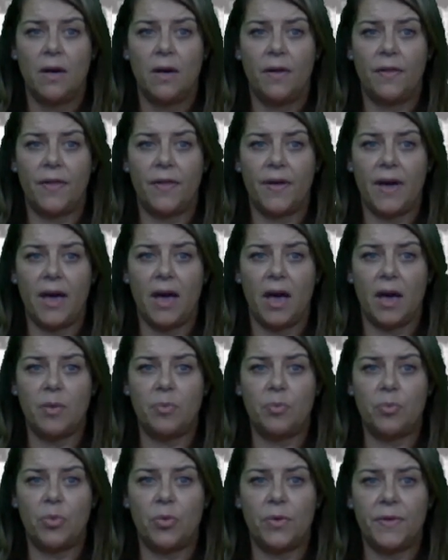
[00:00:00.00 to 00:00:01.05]
the
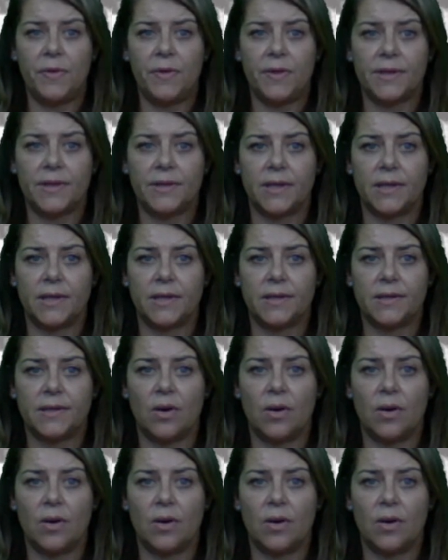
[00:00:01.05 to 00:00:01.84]
hypothesis